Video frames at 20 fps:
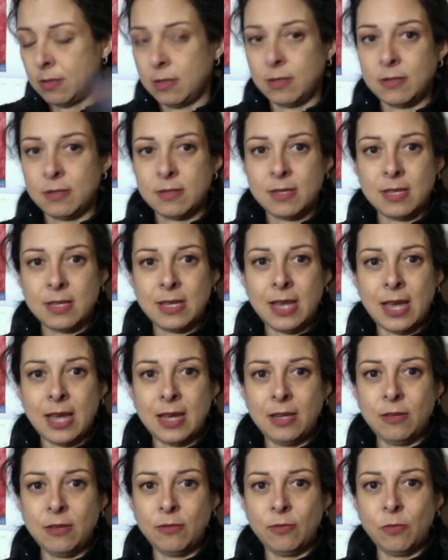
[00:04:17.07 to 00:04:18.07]
is the
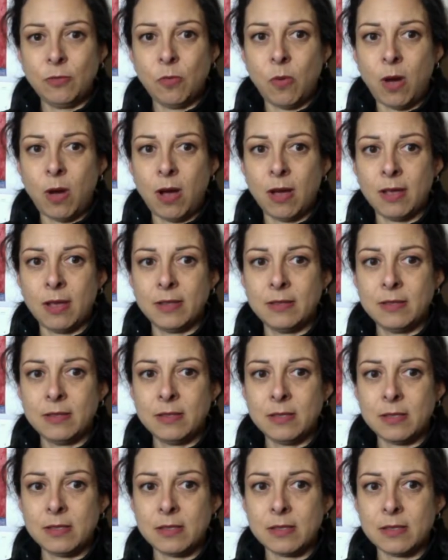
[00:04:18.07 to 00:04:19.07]
9 of
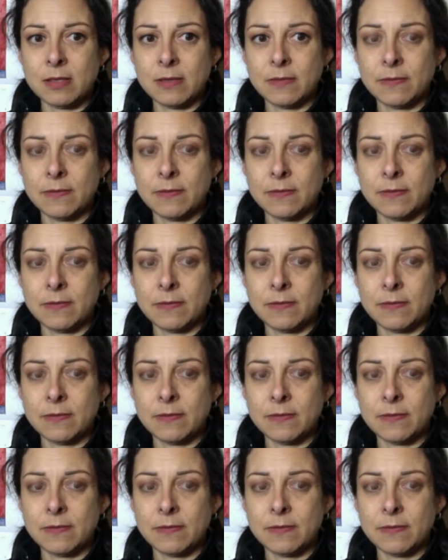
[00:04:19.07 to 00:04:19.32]
Wands.